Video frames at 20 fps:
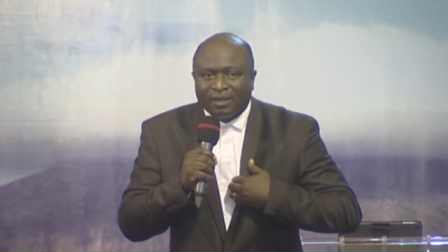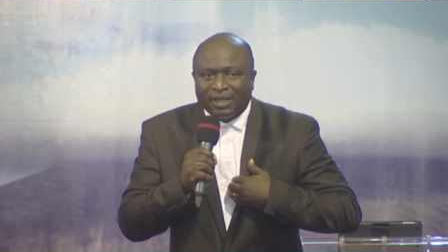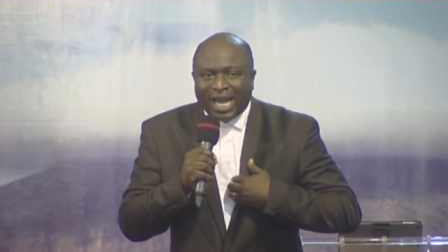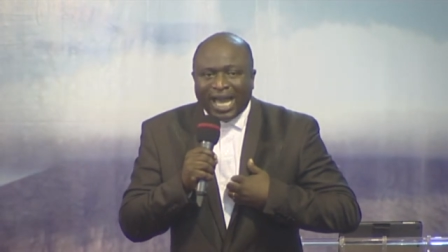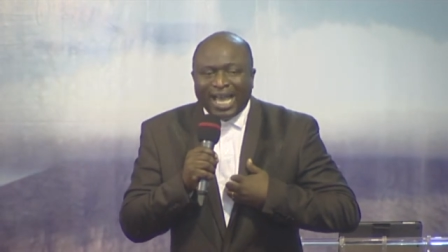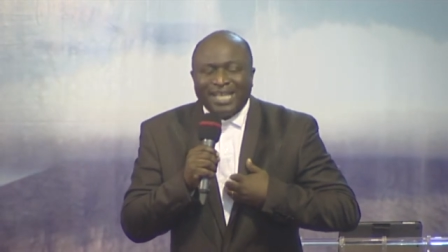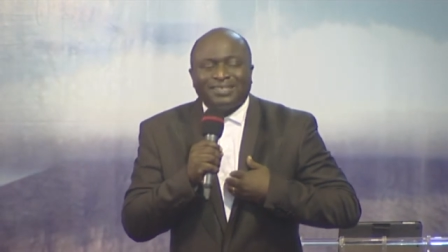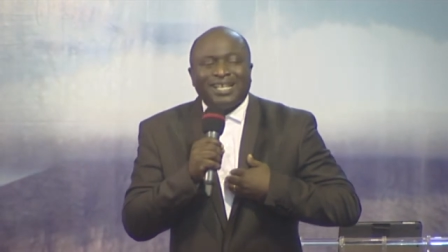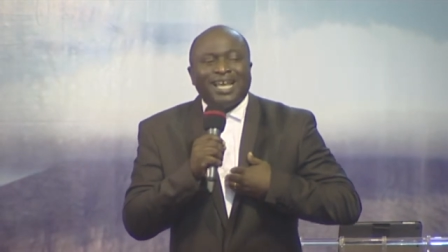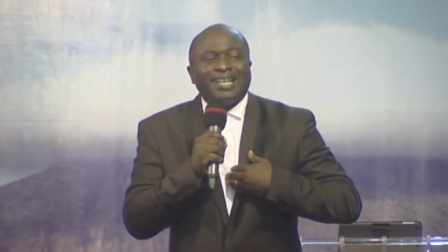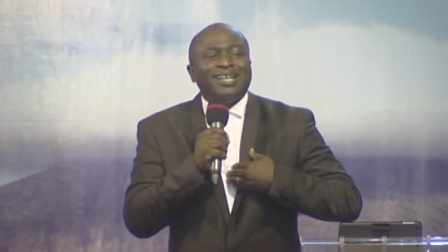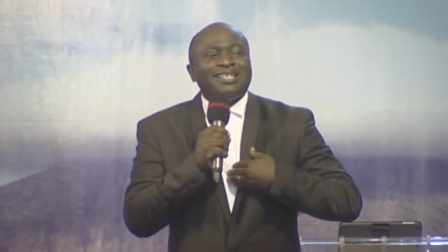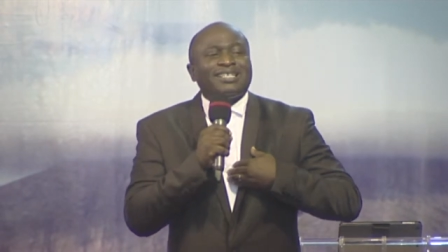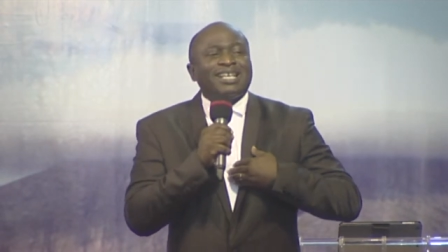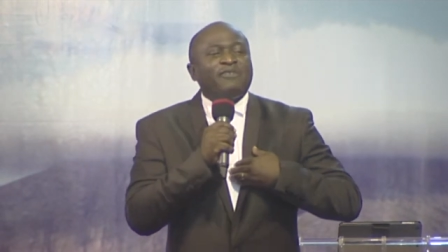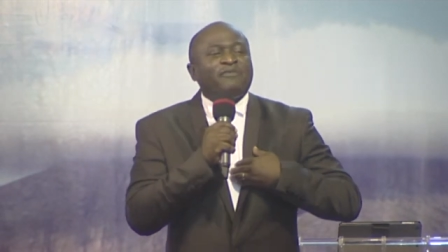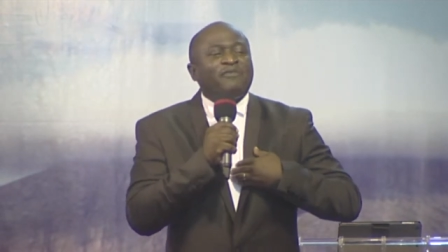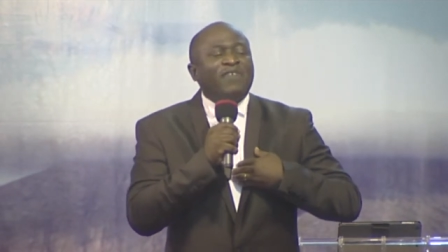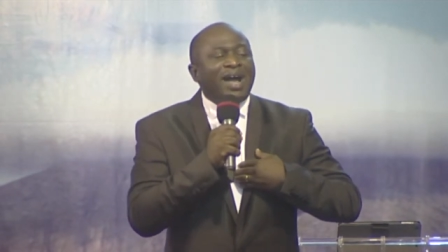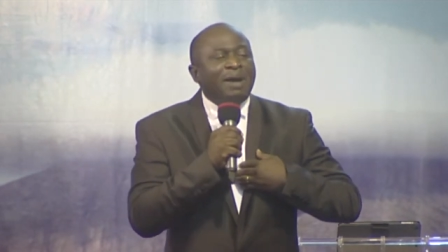I said it's
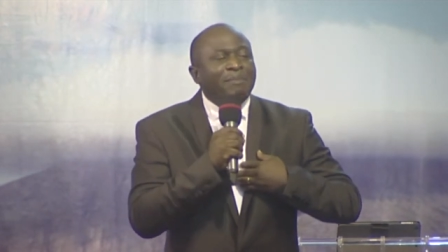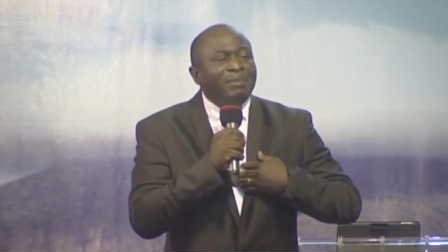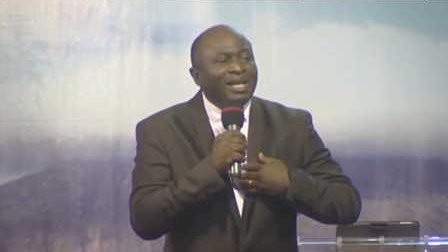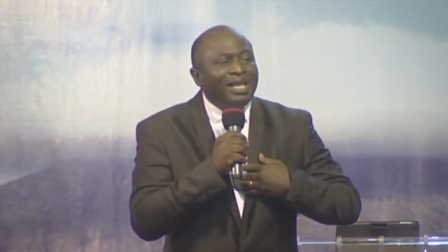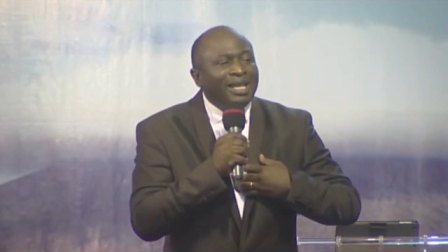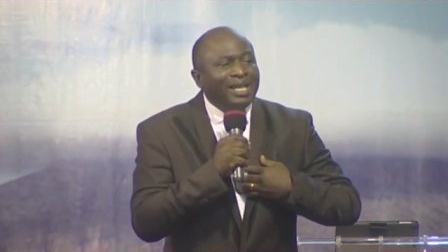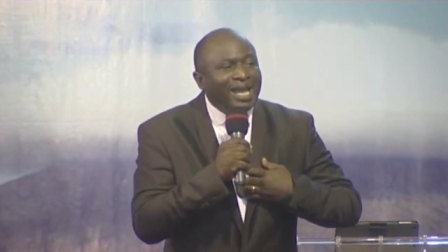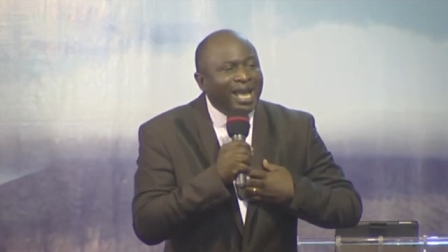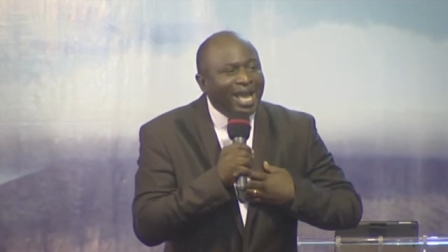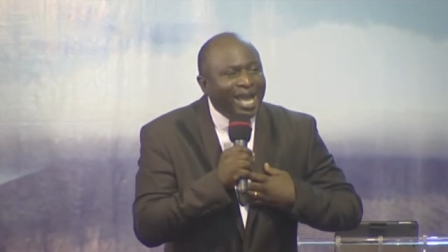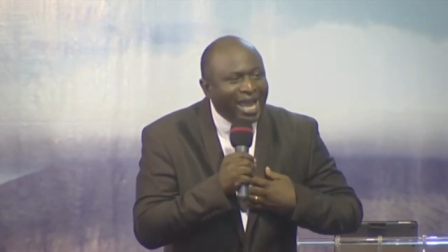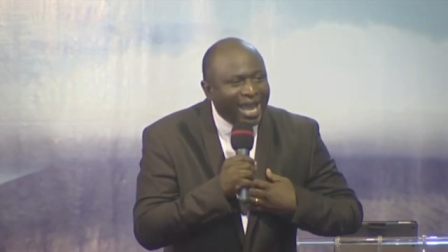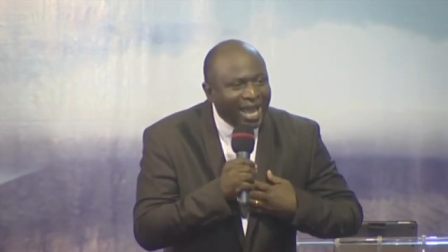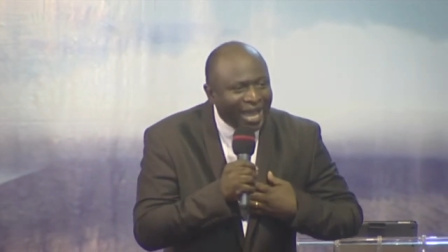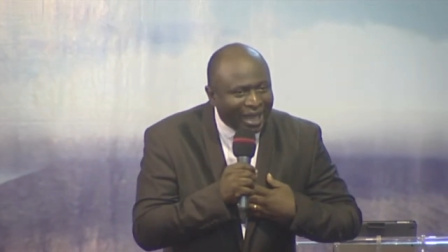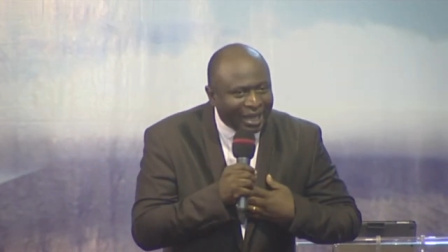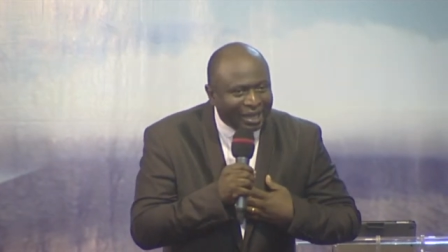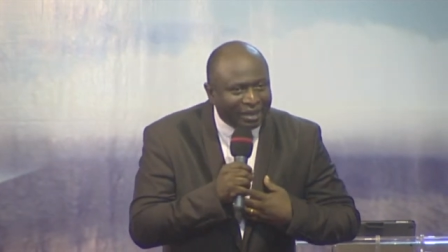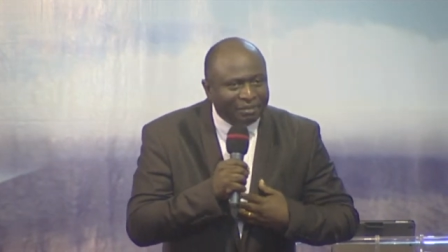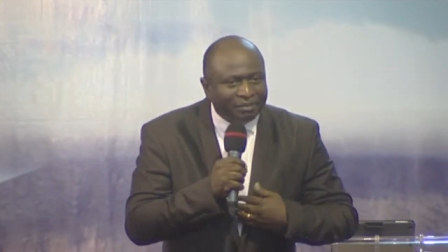a family
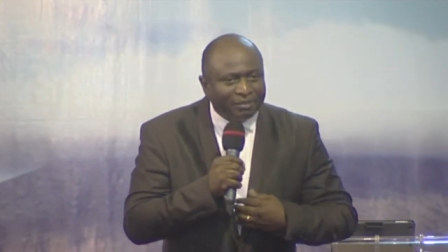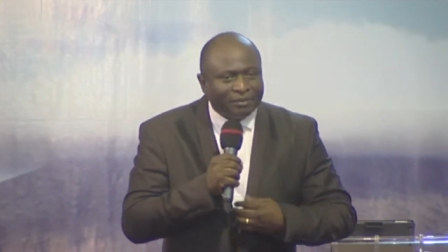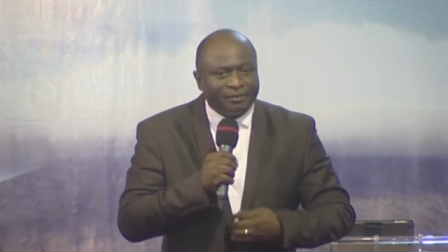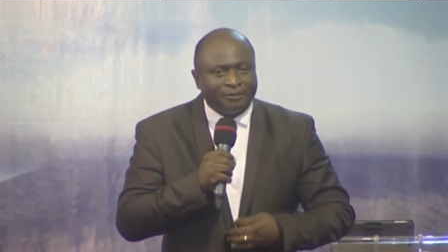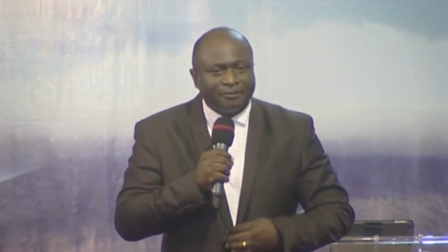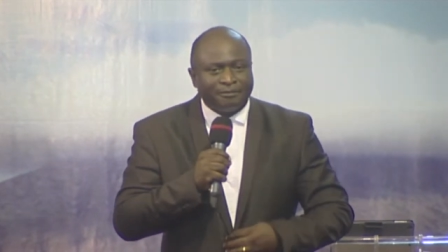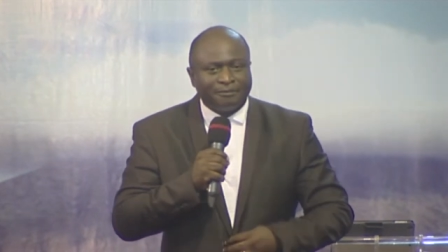name.